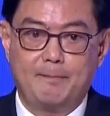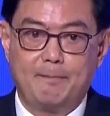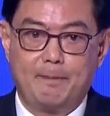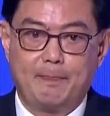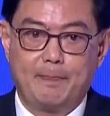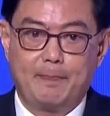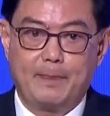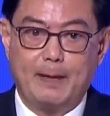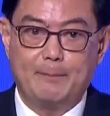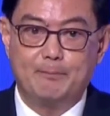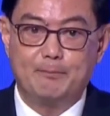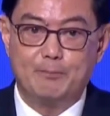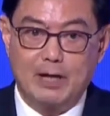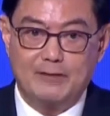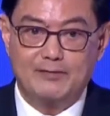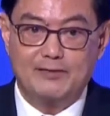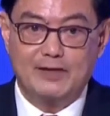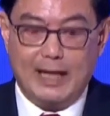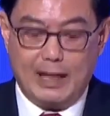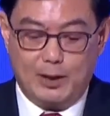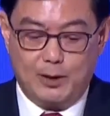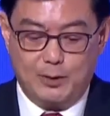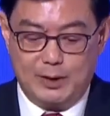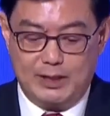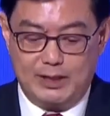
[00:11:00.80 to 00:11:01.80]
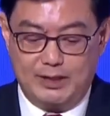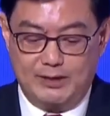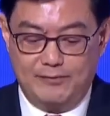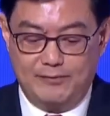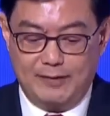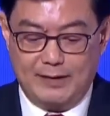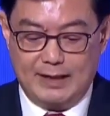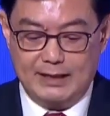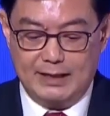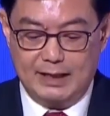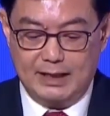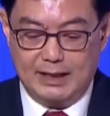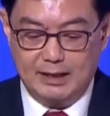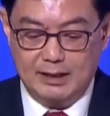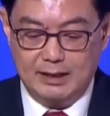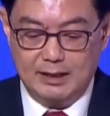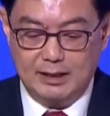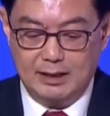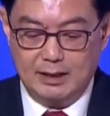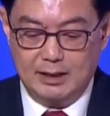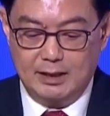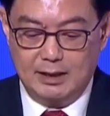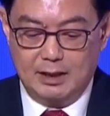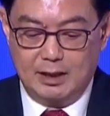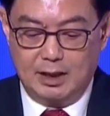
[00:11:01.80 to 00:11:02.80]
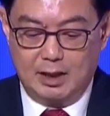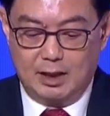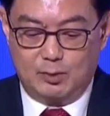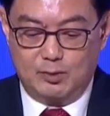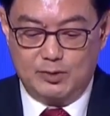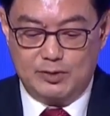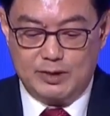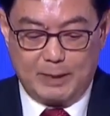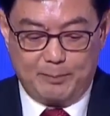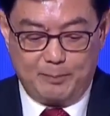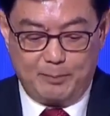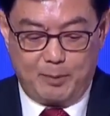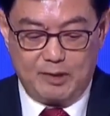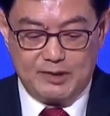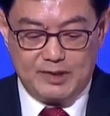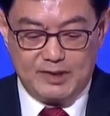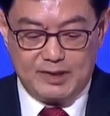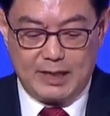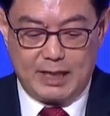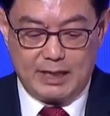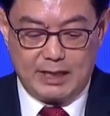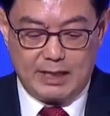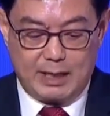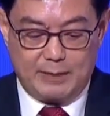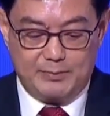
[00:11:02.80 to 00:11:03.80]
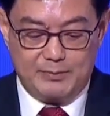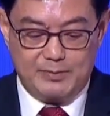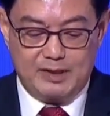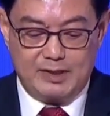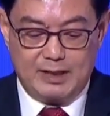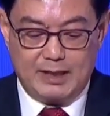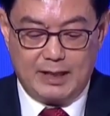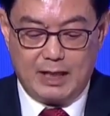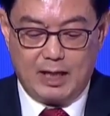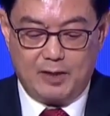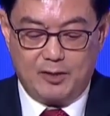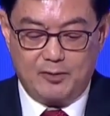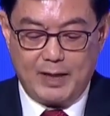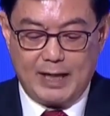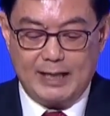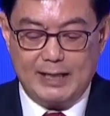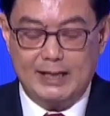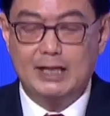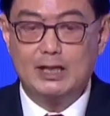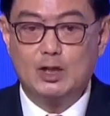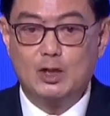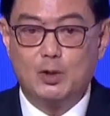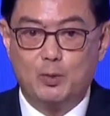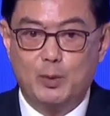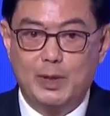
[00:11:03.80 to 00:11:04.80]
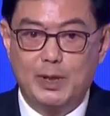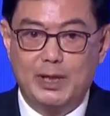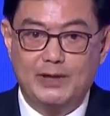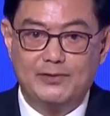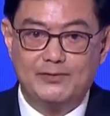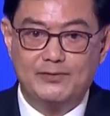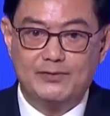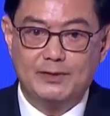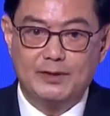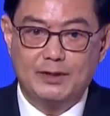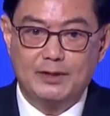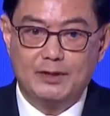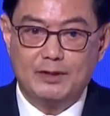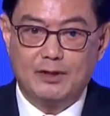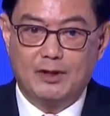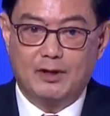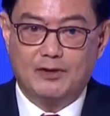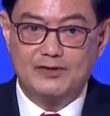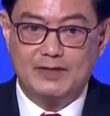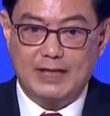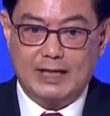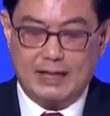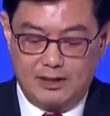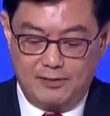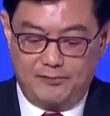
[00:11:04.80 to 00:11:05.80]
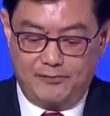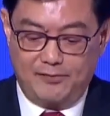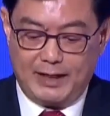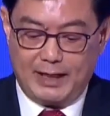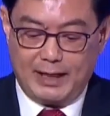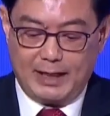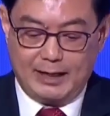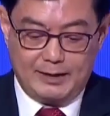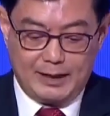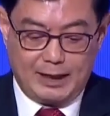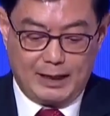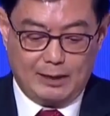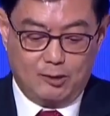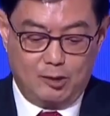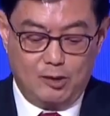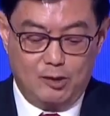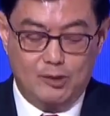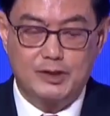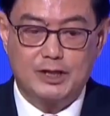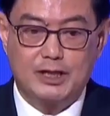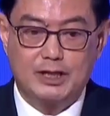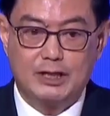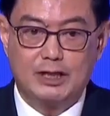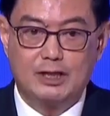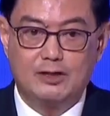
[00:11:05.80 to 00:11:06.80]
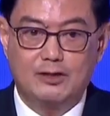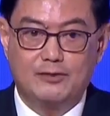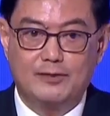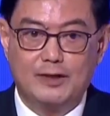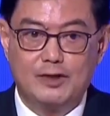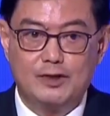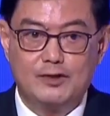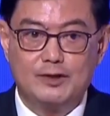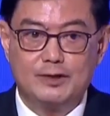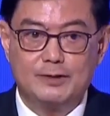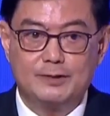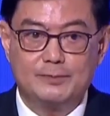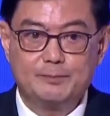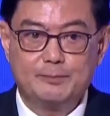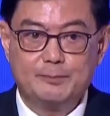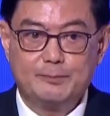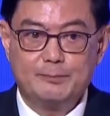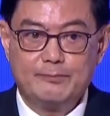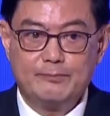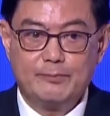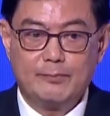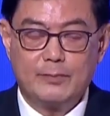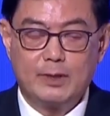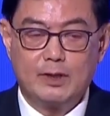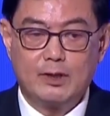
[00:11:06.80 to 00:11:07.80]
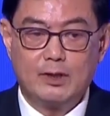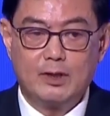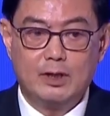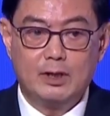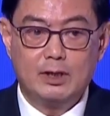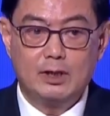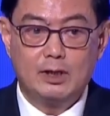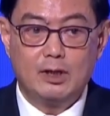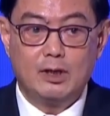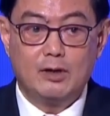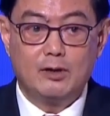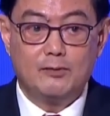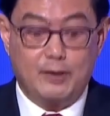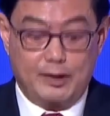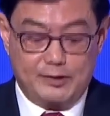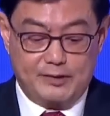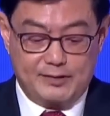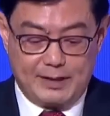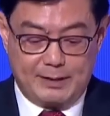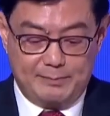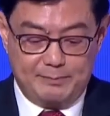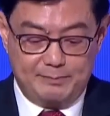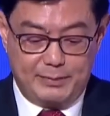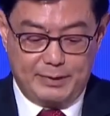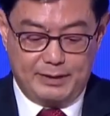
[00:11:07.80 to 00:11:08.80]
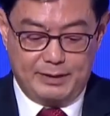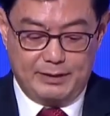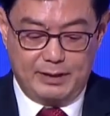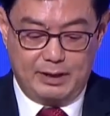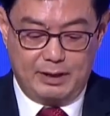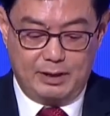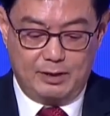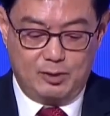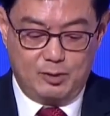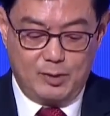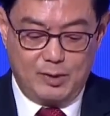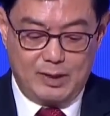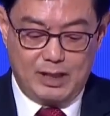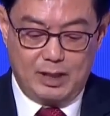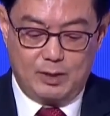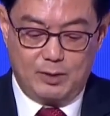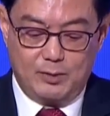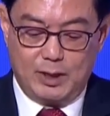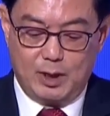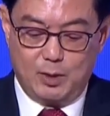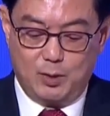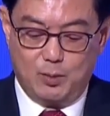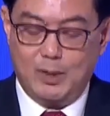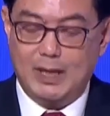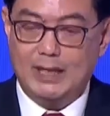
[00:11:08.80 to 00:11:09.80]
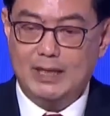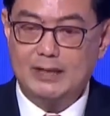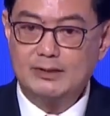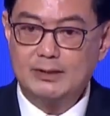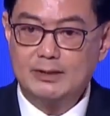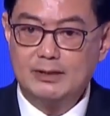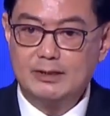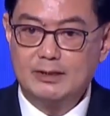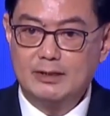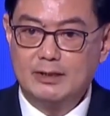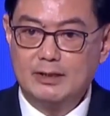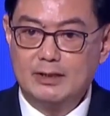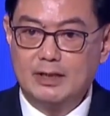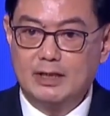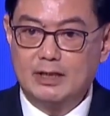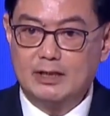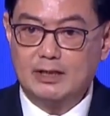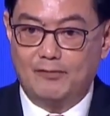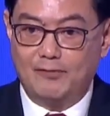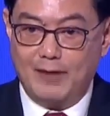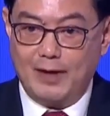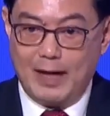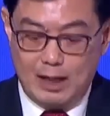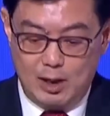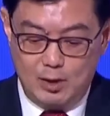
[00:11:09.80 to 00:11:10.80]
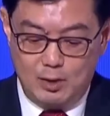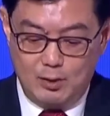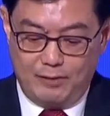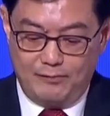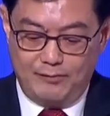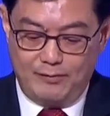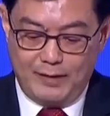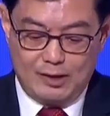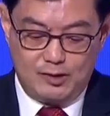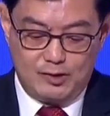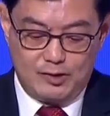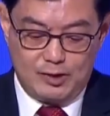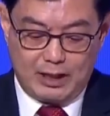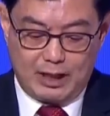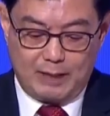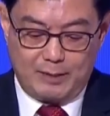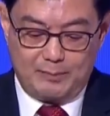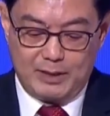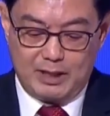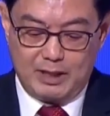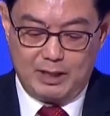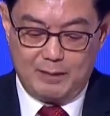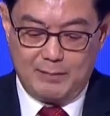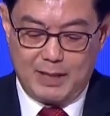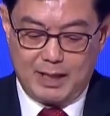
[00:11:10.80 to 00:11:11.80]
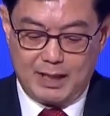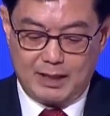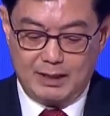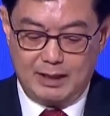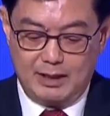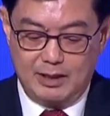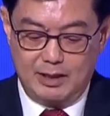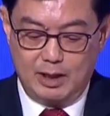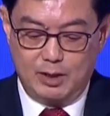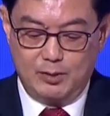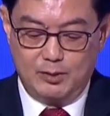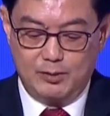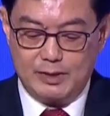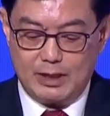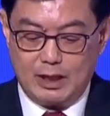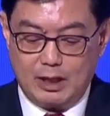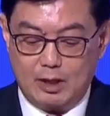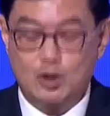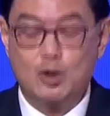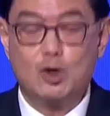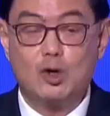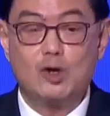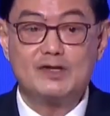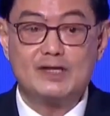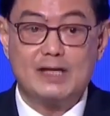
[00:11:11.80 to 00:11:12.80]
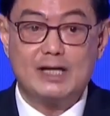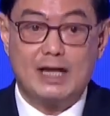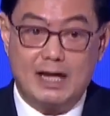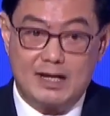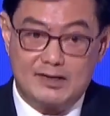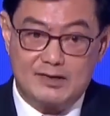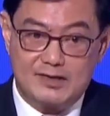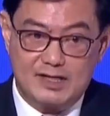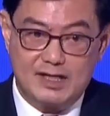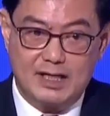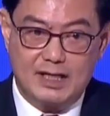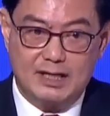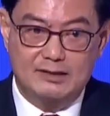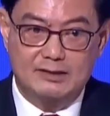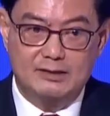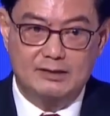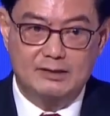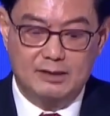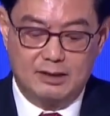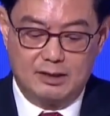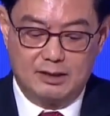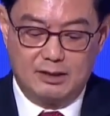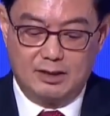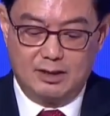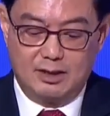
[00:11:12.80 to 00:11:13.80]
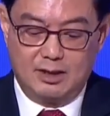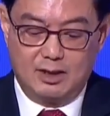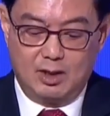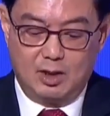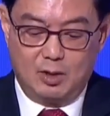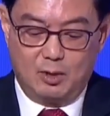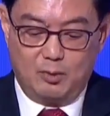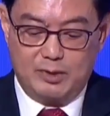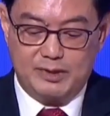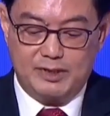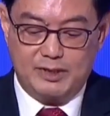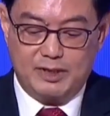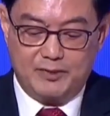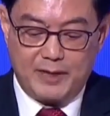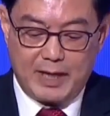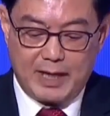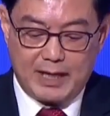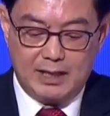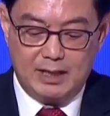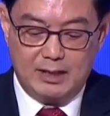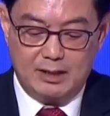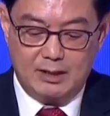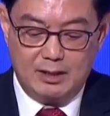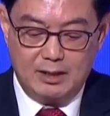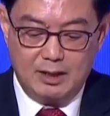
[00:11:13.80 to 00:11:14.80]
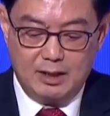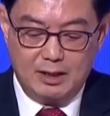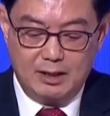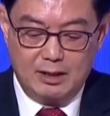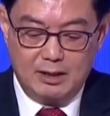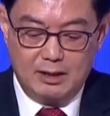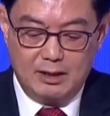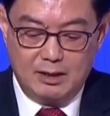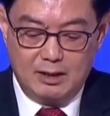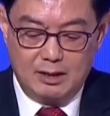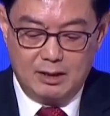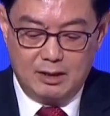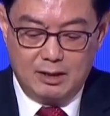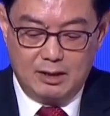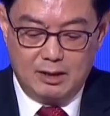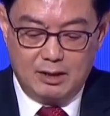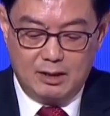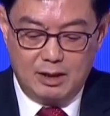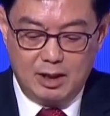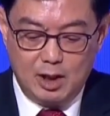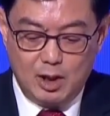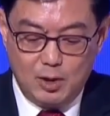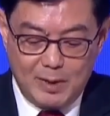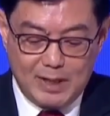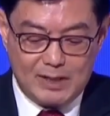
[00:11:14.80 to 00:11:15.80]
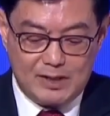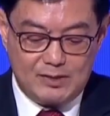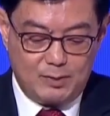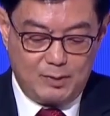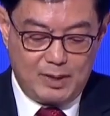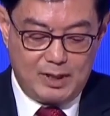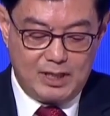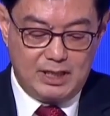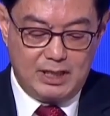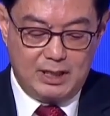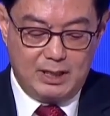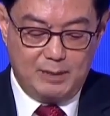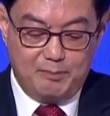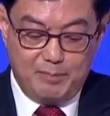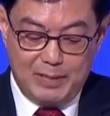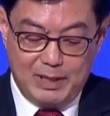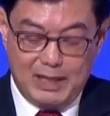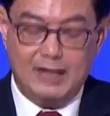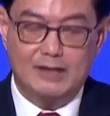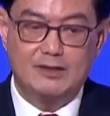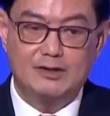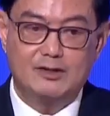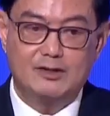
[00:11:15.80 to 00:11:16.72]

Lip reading: and private equity funding to support startups that are riding the waves of scientific and technological innovation. For example, in 2021, the value of venture capital market deals across ASEAN was a record US $20 billion.